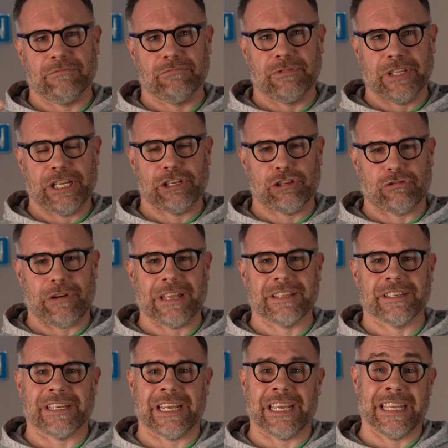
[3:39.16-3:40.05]
this
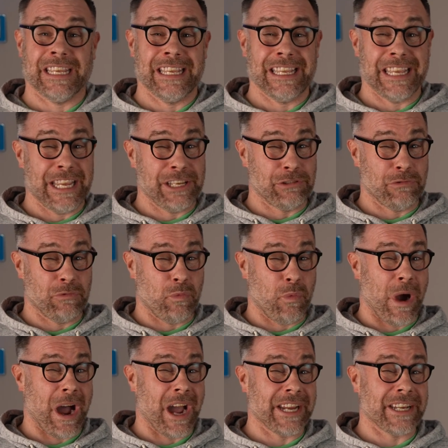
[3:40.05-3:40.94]
Transit is
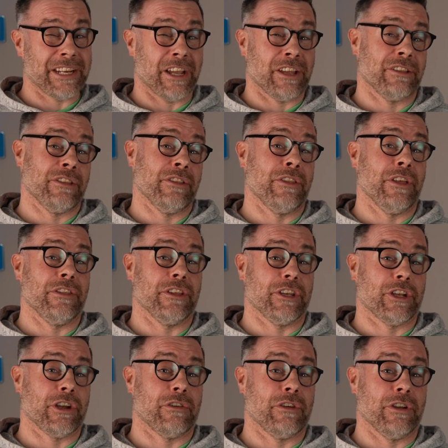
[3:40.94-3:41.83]
wider than the
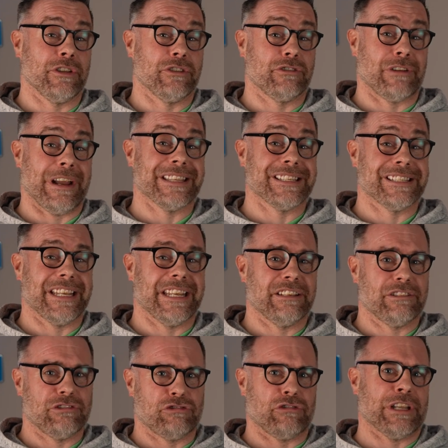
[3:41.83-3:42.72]
current
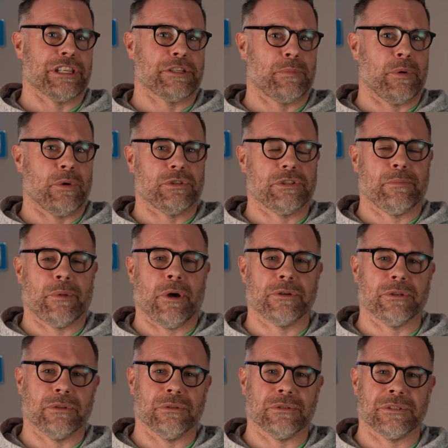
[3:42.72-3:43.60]
Transit Transporter
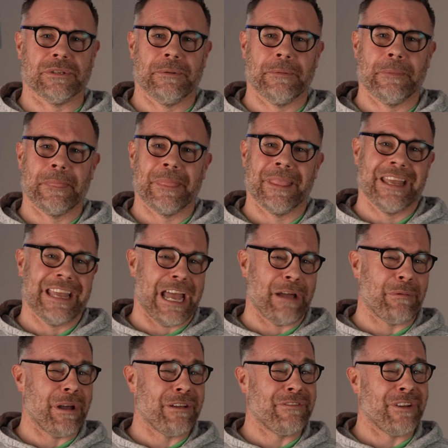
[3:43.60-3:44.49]
models.
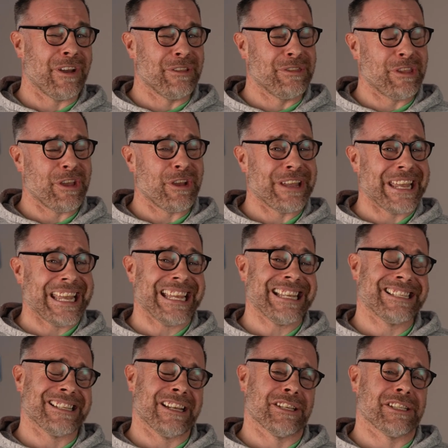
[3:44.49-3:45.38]
However, there
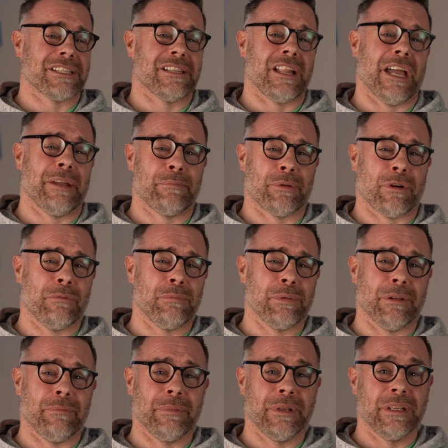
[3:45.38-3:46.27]
is a slight
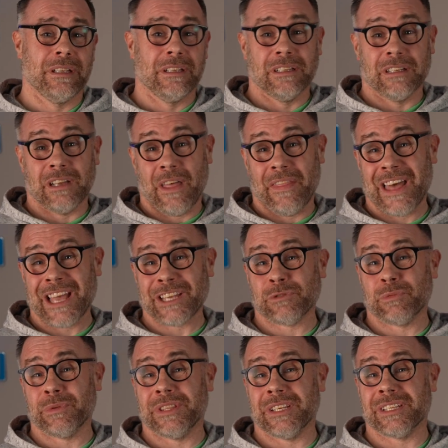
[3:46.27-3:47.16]
problem, and
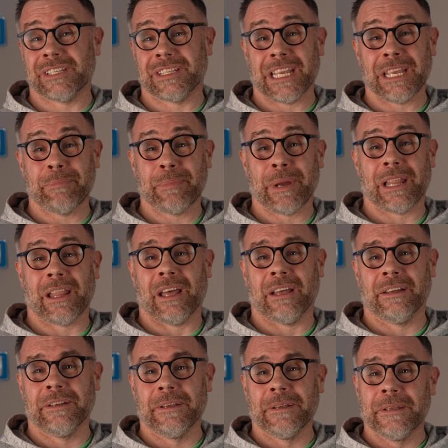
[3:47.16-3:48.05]
that's with the
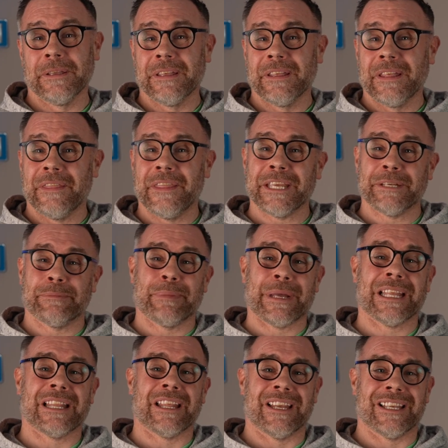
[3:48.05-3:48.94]
C-pillar. This
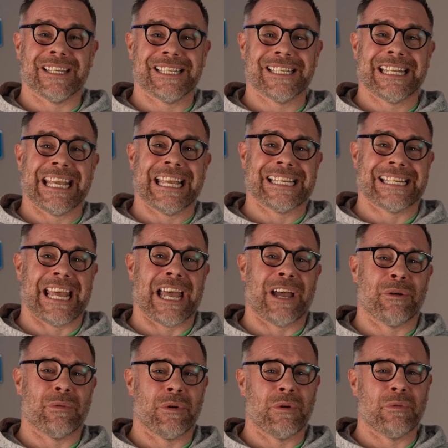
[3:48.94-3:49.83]
pillar sticks
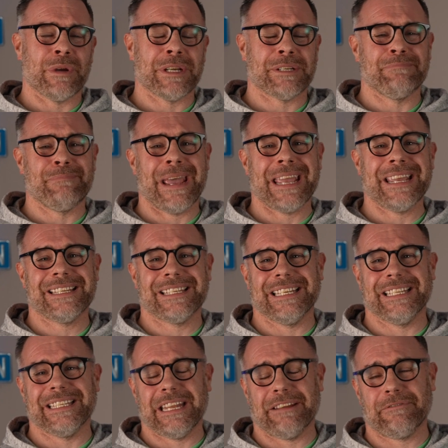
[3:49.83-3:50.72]
out, which makes
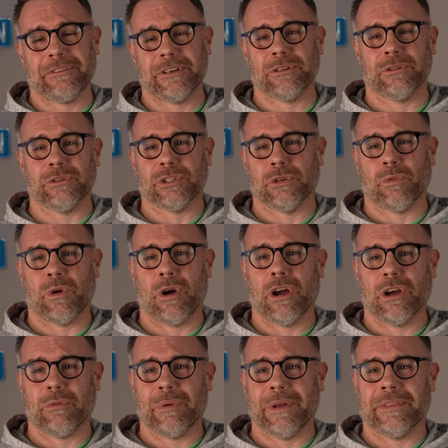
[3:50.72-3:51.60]
it difficult to
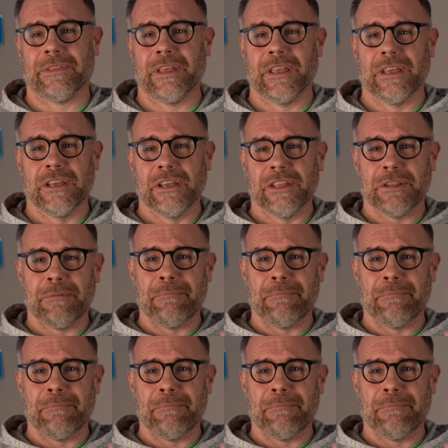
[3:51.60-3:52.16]
work with. The